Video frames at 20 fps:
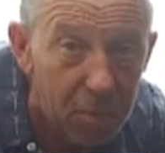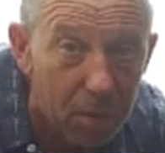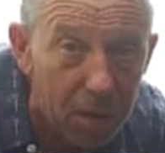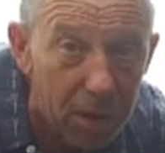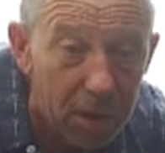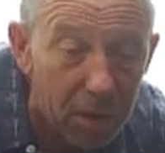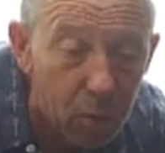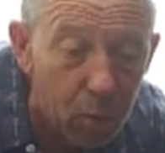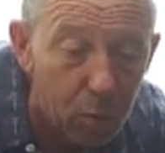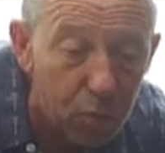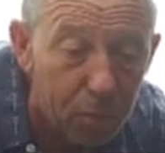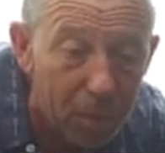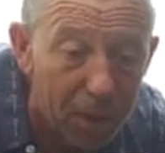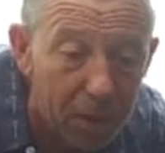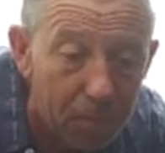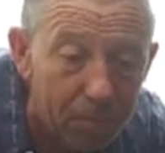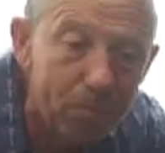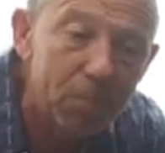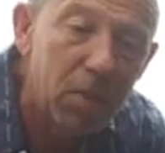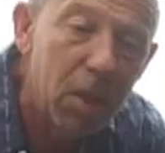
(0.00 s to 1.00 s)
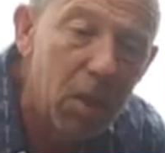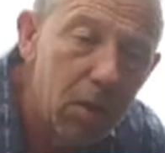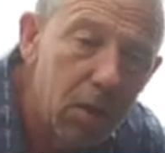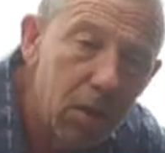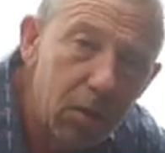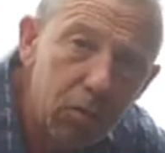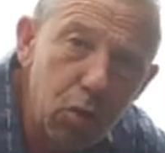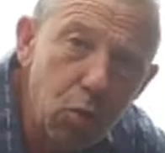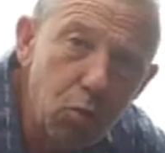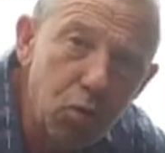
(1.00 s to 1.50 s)
brake horsepower.
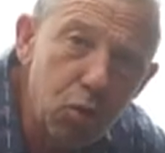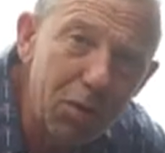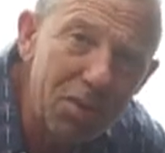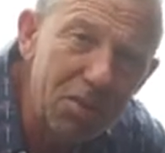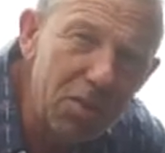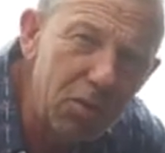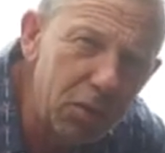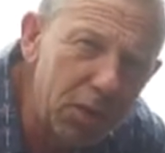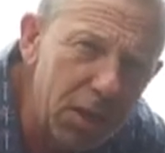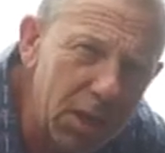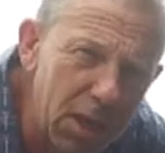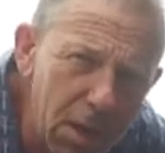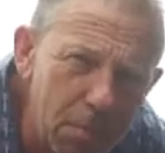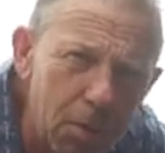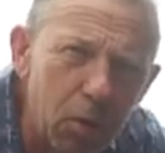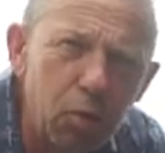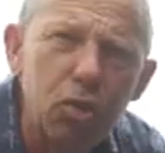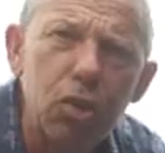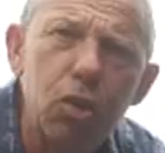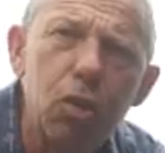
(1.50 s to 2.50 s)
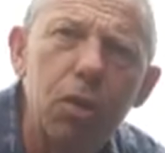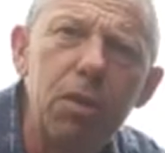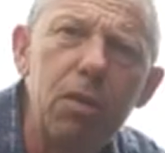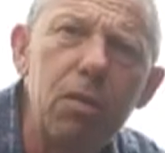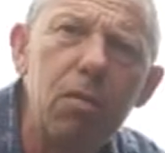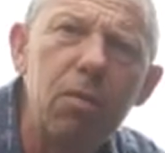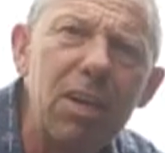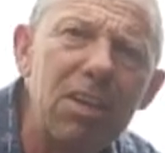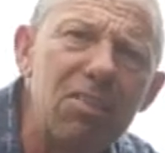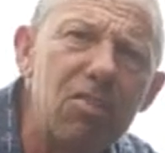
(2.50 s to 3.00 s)
Two choices on the gearbox. You've got a
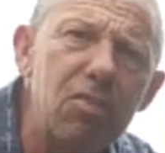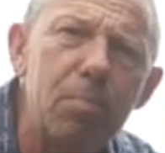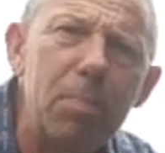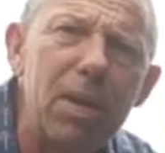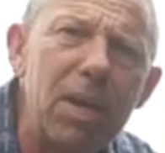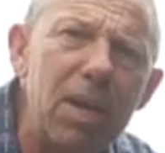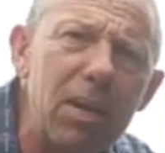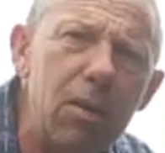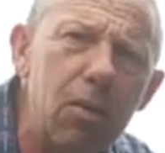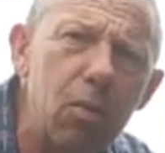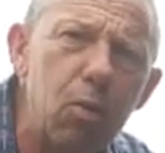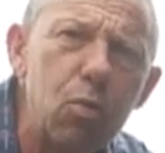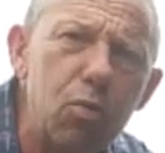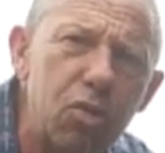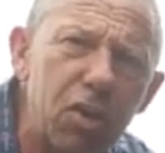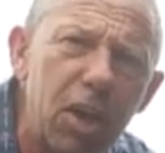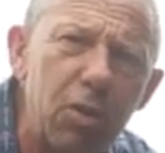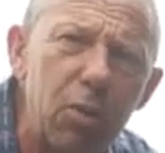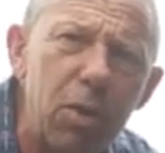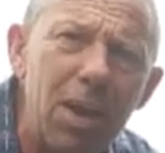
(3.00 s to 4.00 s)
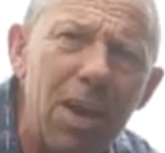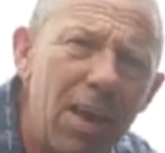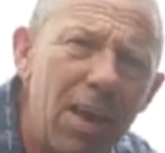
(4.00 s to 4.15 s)
9-speed auto